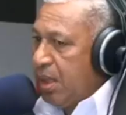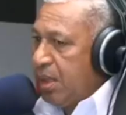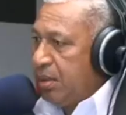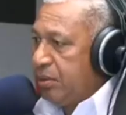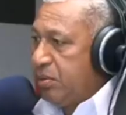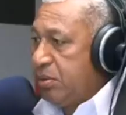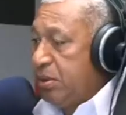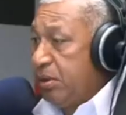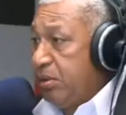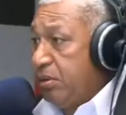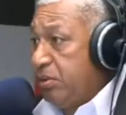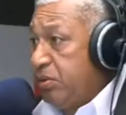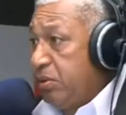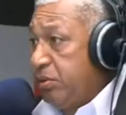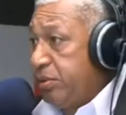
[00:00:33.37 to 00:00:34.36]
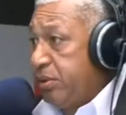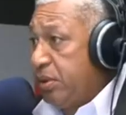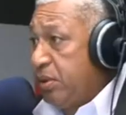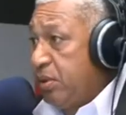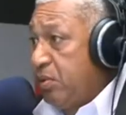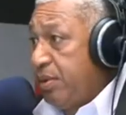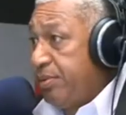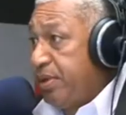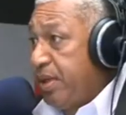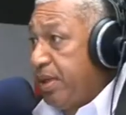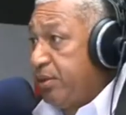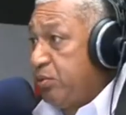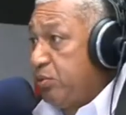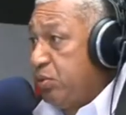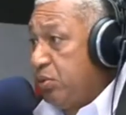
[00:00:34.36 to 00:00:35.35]
Uh, to tell you the truth, uh, Wame, I
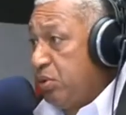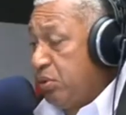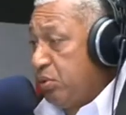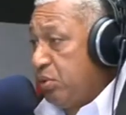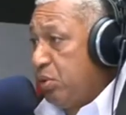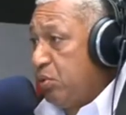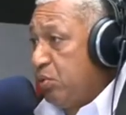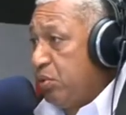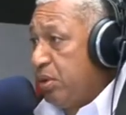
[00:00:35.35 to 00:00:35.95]
do not know.